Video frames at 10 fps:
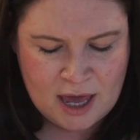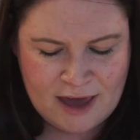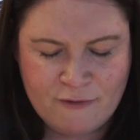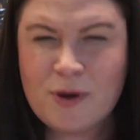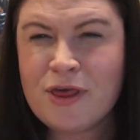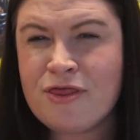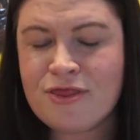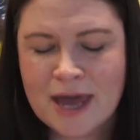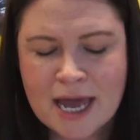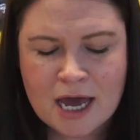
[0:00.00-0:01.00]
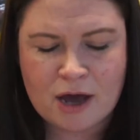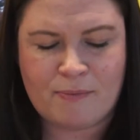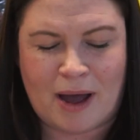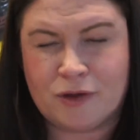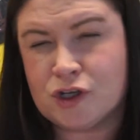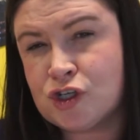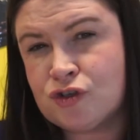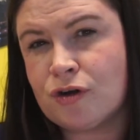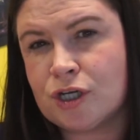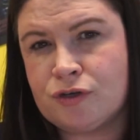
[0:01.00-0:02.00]
If we think about the
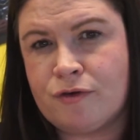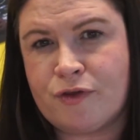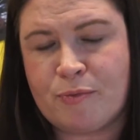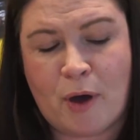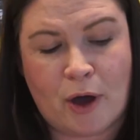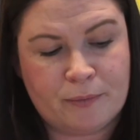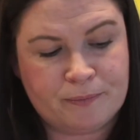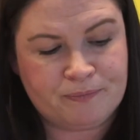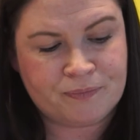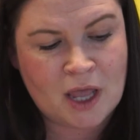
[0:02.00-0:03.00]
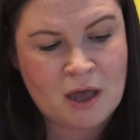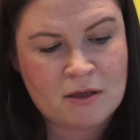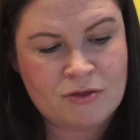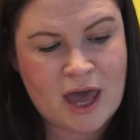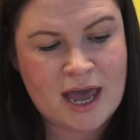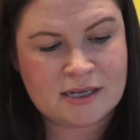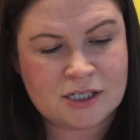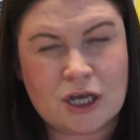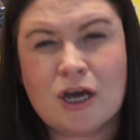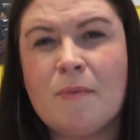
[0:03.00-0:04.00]
structure of the poem, there's
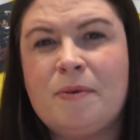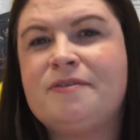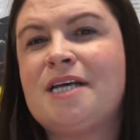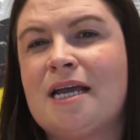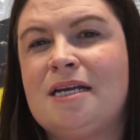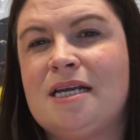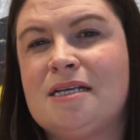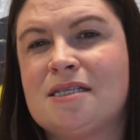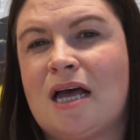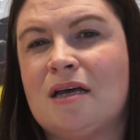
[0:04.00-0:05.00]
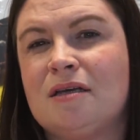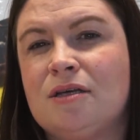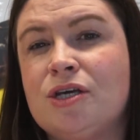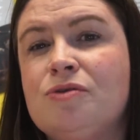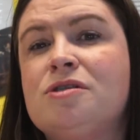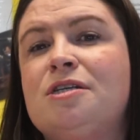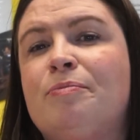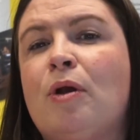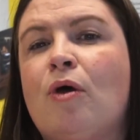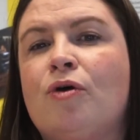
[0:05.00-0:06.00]
a couple of techniques that Hughes
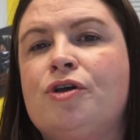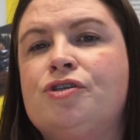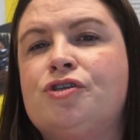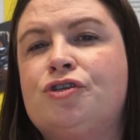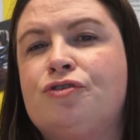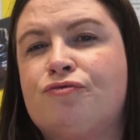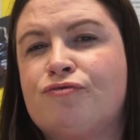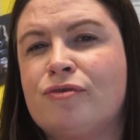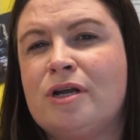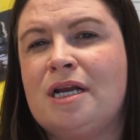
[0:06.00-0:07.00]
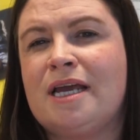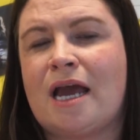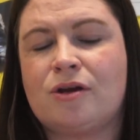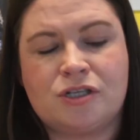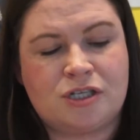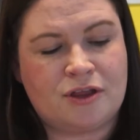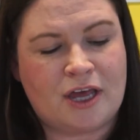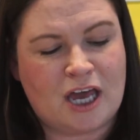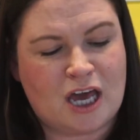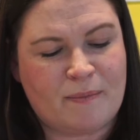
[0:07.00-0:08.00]
deploys to really get us to
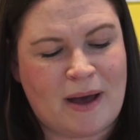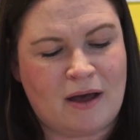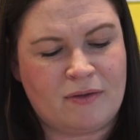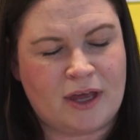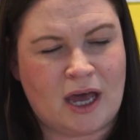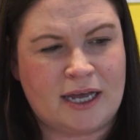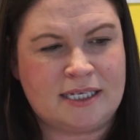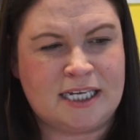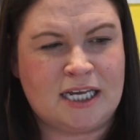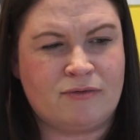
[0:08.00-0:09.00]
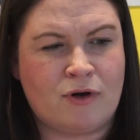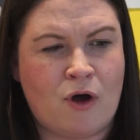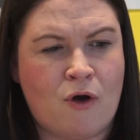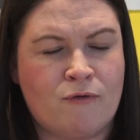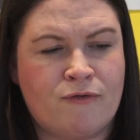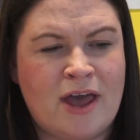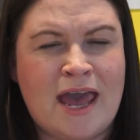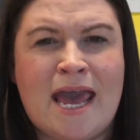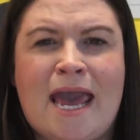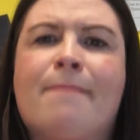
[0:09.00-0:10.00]
think about the idea of
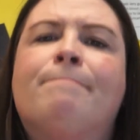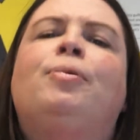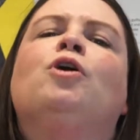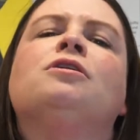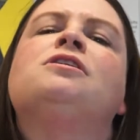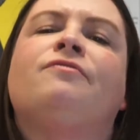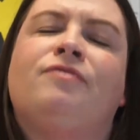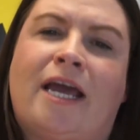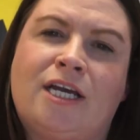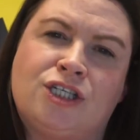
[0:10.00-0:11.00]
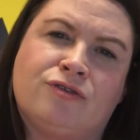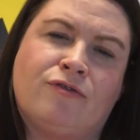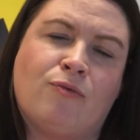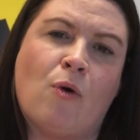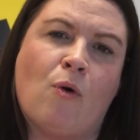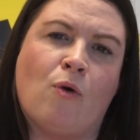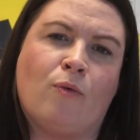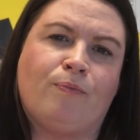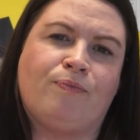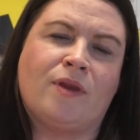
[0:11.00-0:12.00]
impulsive nature of war
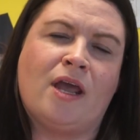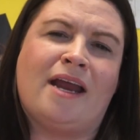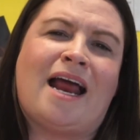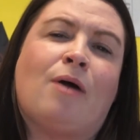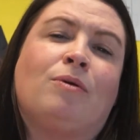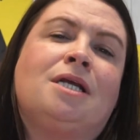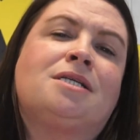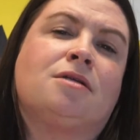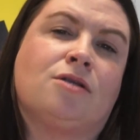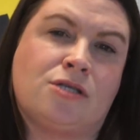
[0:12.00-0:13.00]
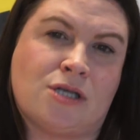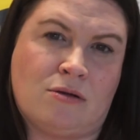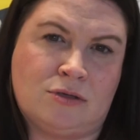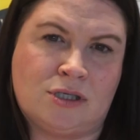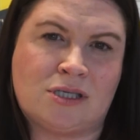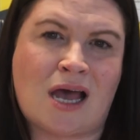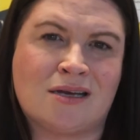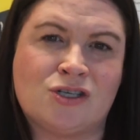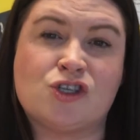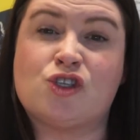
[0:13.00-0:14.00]
and how little the soldiers
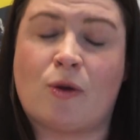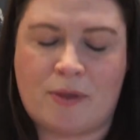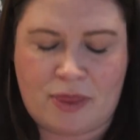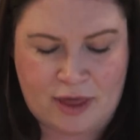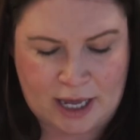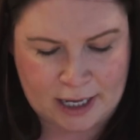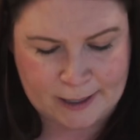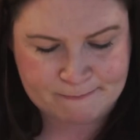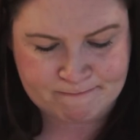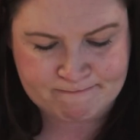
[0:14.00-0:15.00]
had to stop and think.